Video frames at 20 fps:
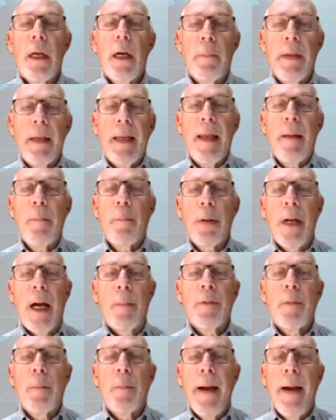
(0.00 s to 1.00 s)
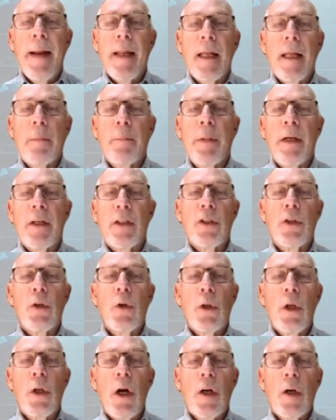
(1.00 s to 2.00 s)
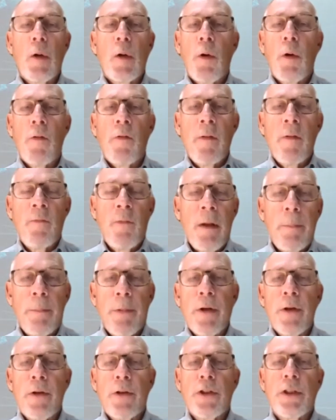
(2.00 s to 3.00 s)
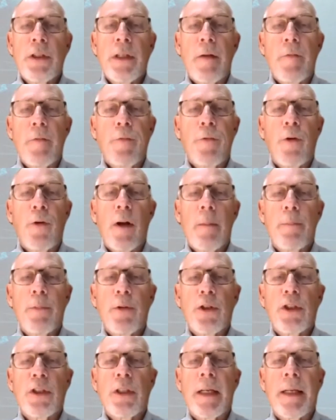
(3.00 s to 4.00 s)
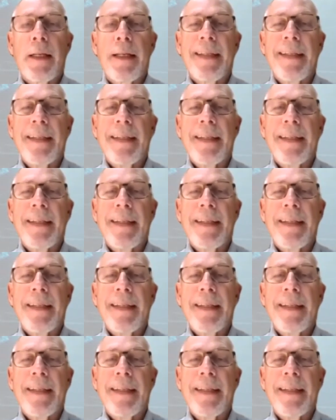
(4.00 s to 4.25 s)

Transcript: became problematic because no longer will we be producing at 40%